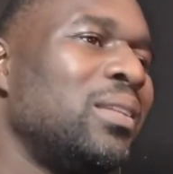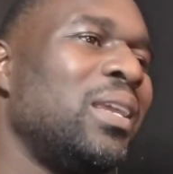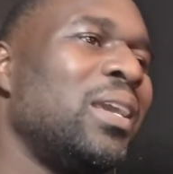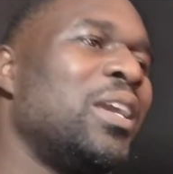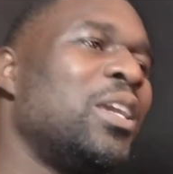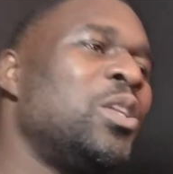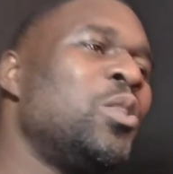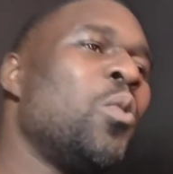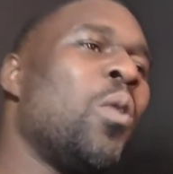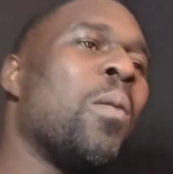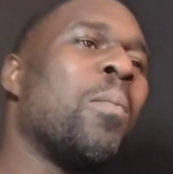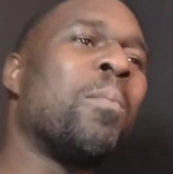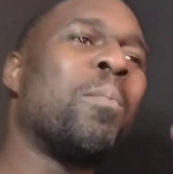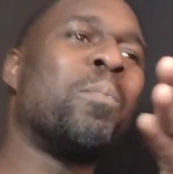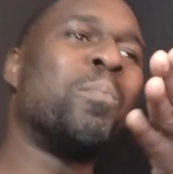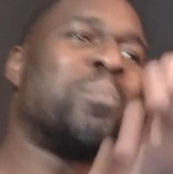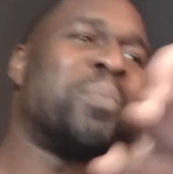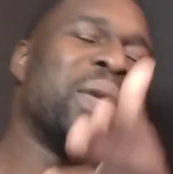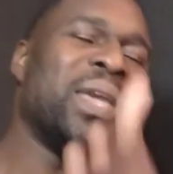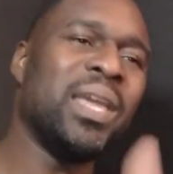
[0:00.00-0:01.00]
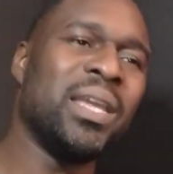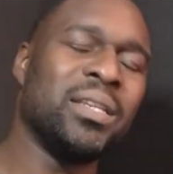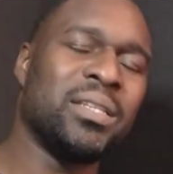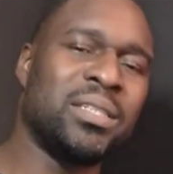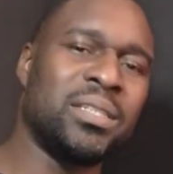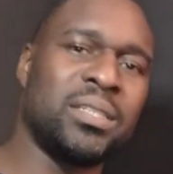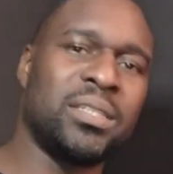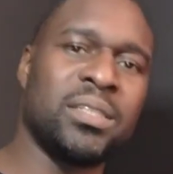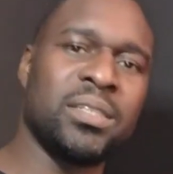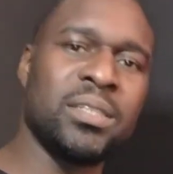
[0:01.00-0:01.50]
Nigga, you a
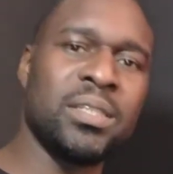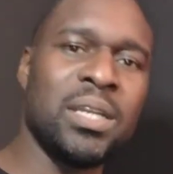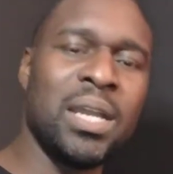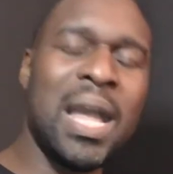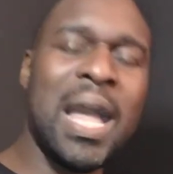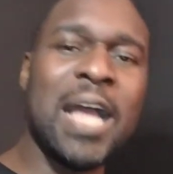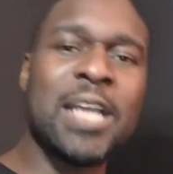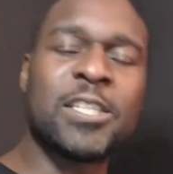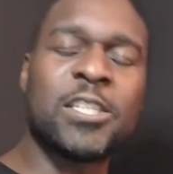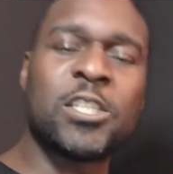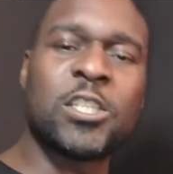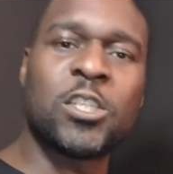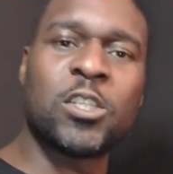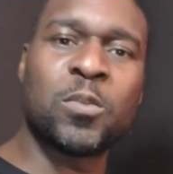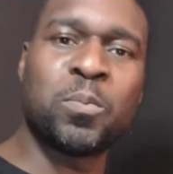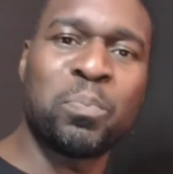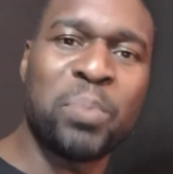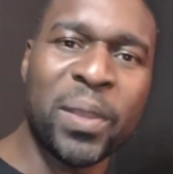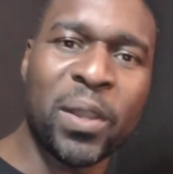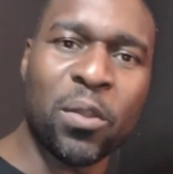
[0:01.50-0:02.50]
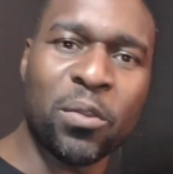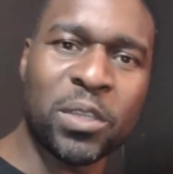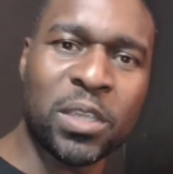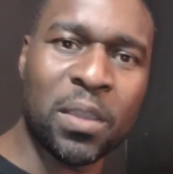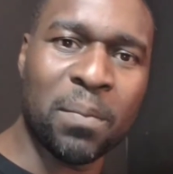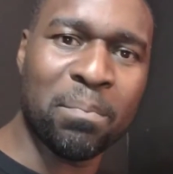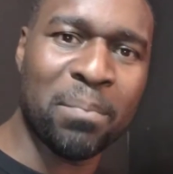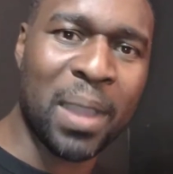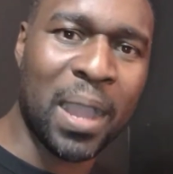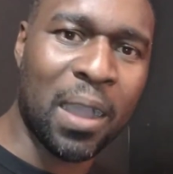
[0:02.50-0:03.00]
bitch. I spit on
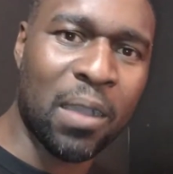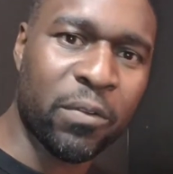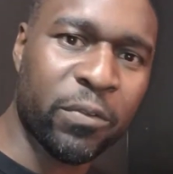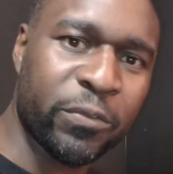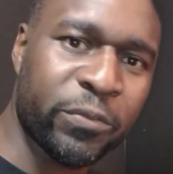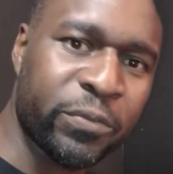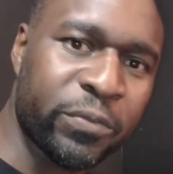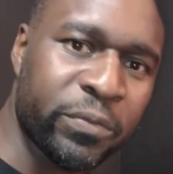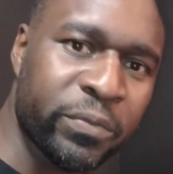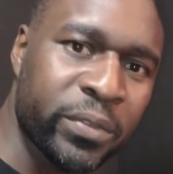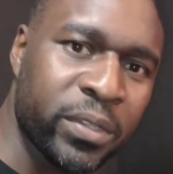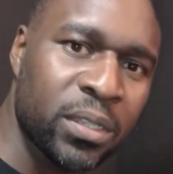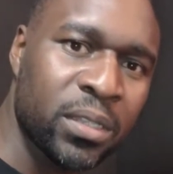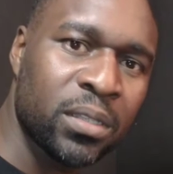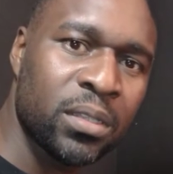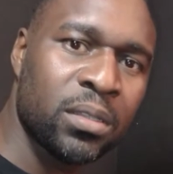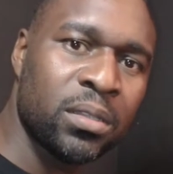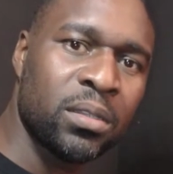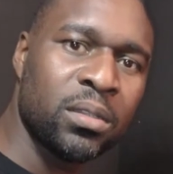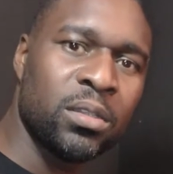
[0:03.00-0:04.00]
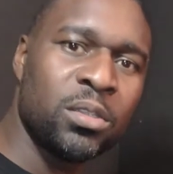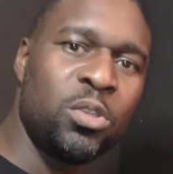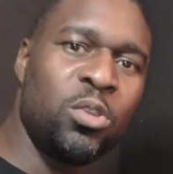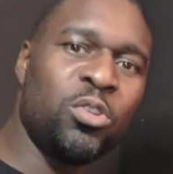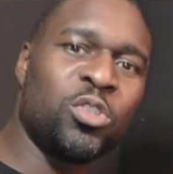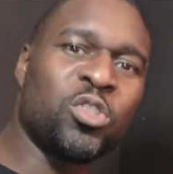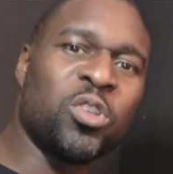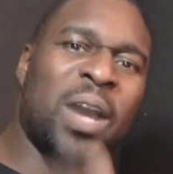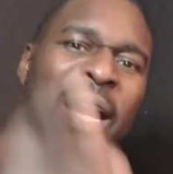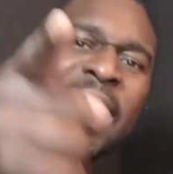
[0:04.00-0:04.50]
your mouth.
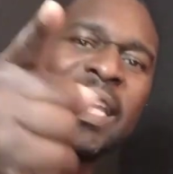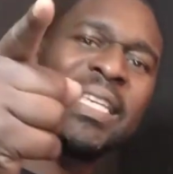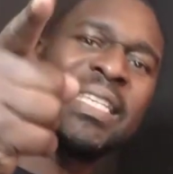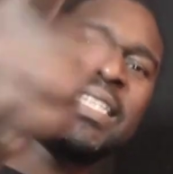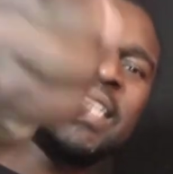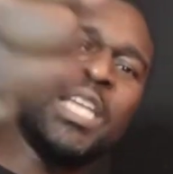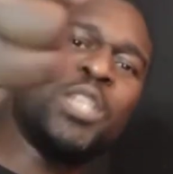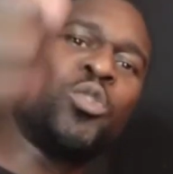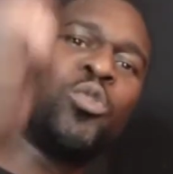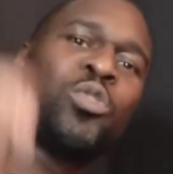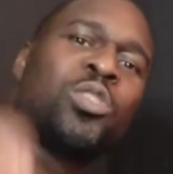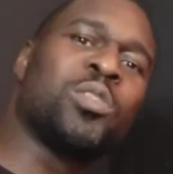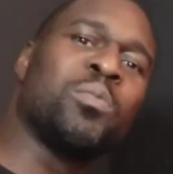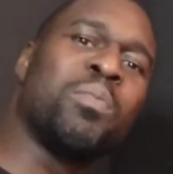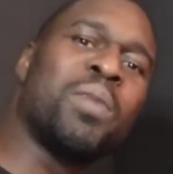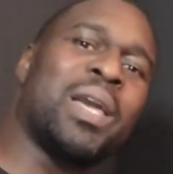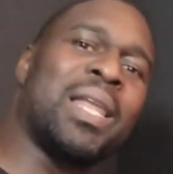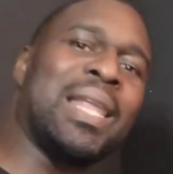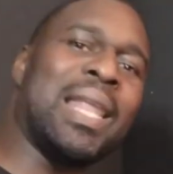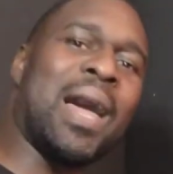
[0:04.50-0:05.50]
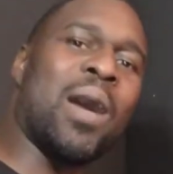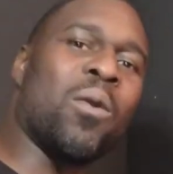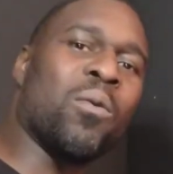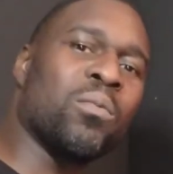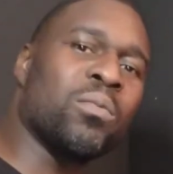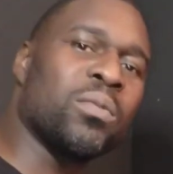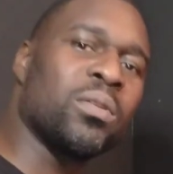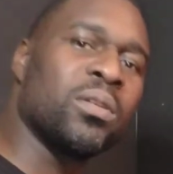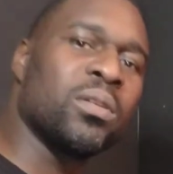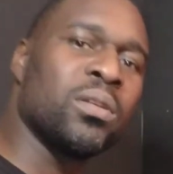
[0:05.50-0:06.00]
You trying to get you some
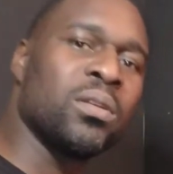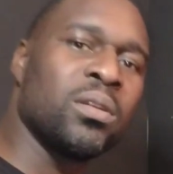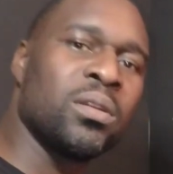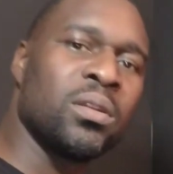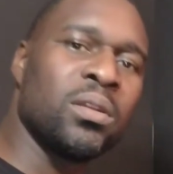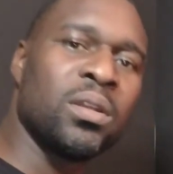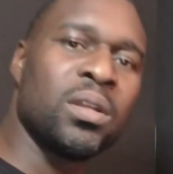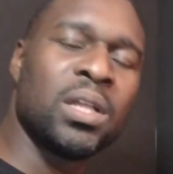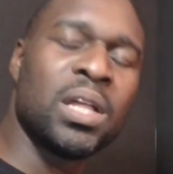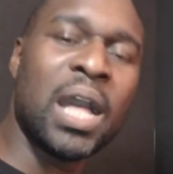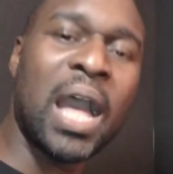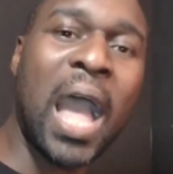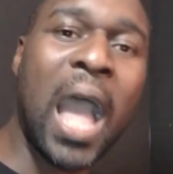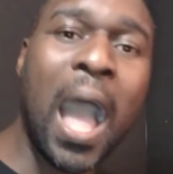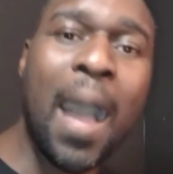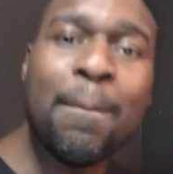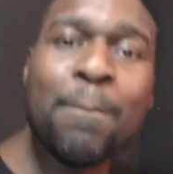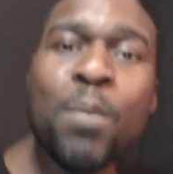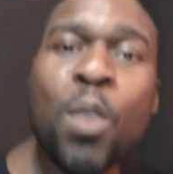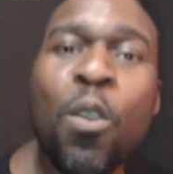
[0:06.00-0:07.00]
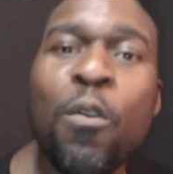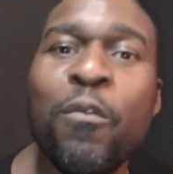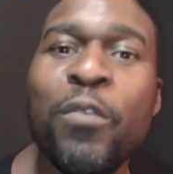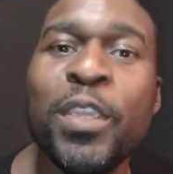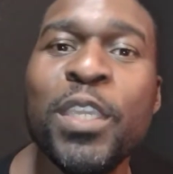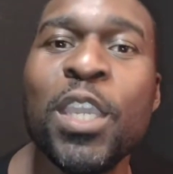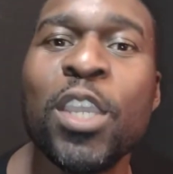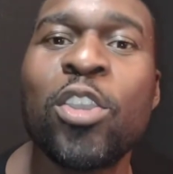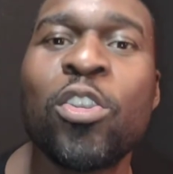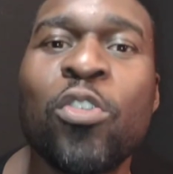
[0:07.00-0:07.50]
clout. I'm
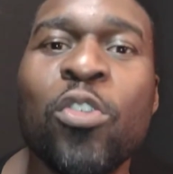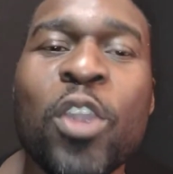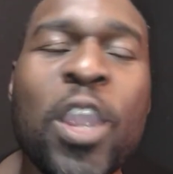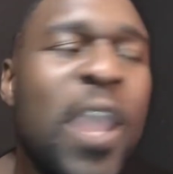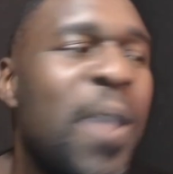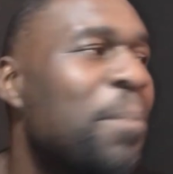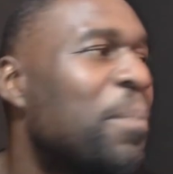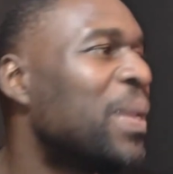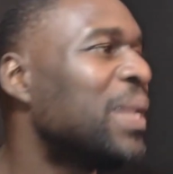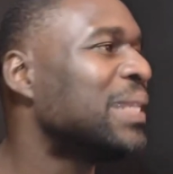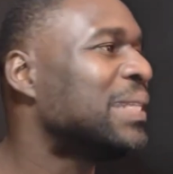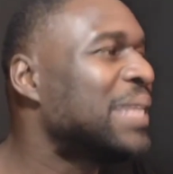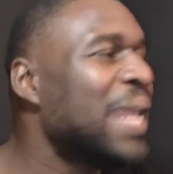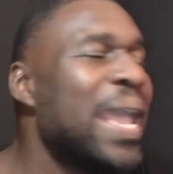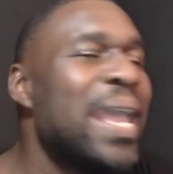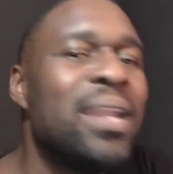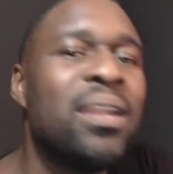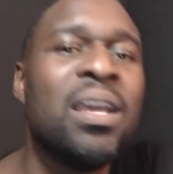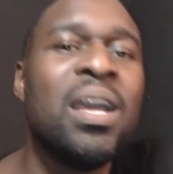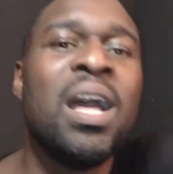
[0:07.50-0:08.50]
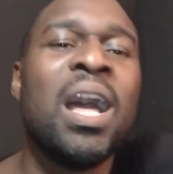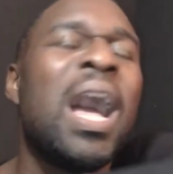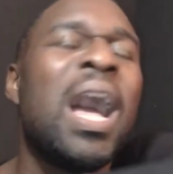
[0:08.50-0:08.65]
moving your crib and then